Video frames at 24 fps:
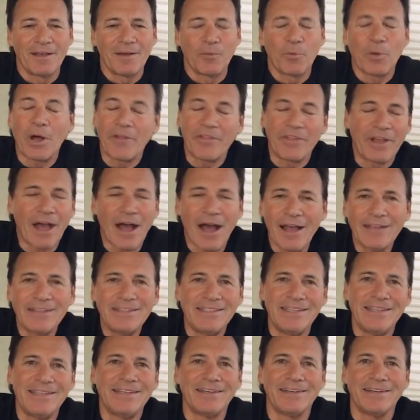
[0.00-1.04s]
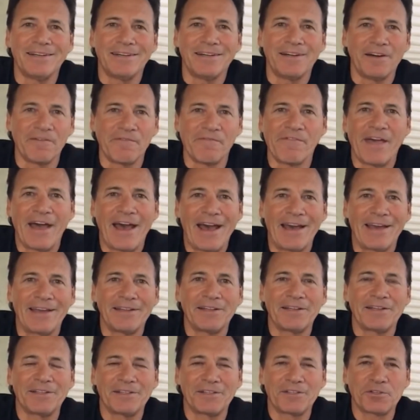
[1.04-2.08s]
Well, the idea of that
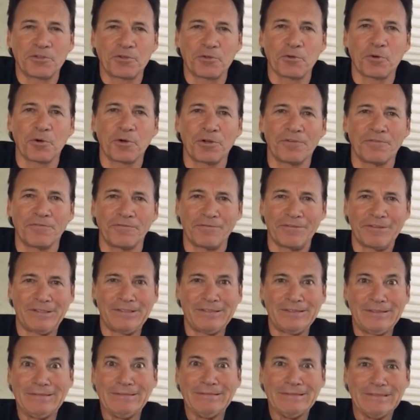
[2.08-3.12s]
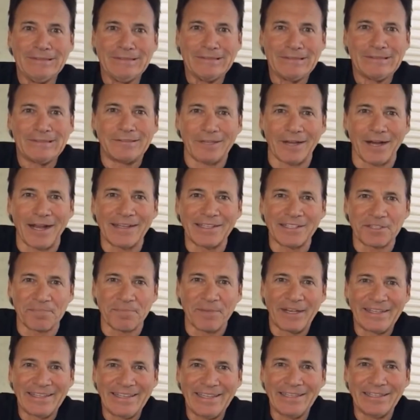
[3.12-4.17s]
sort of grinds
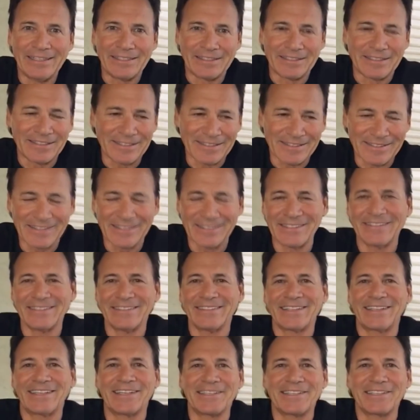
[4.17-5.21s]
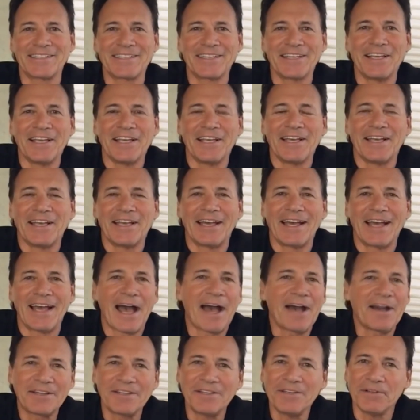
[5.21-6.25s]
my gears, because
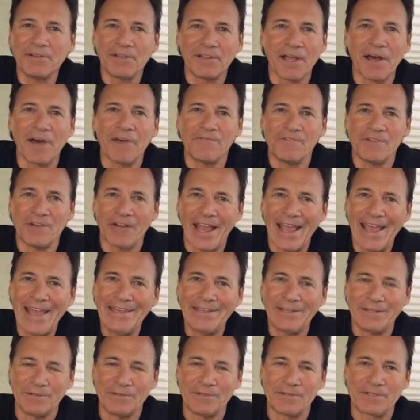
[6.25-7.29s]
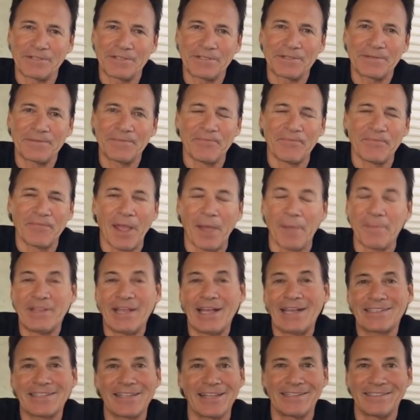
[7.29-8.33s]
how can you love your haters? I mean,
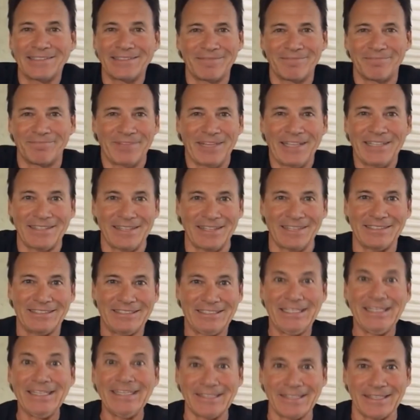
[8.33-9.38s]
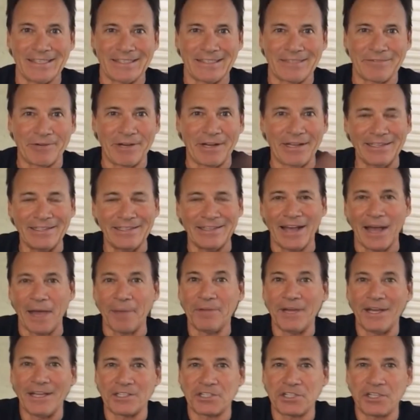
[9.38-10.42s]
that's like Jesus, right? I'm
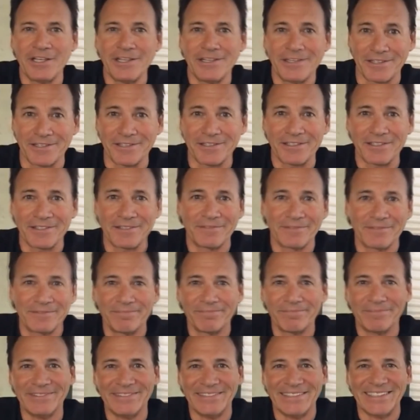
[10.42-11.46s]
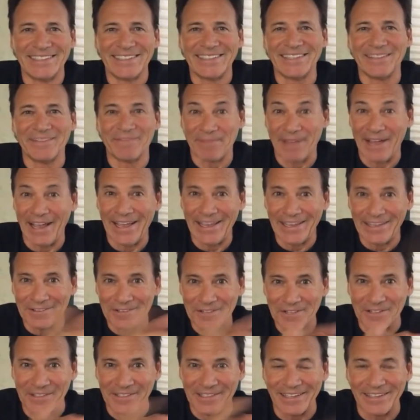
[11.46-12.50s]
not Jesus. My
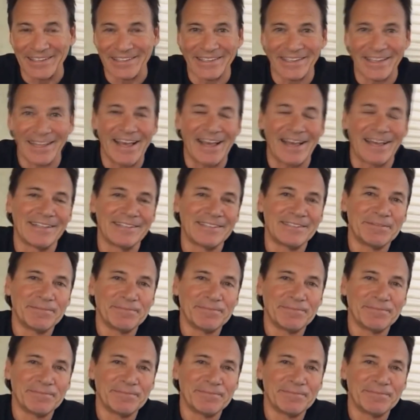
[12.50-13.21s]
haters will tell you that.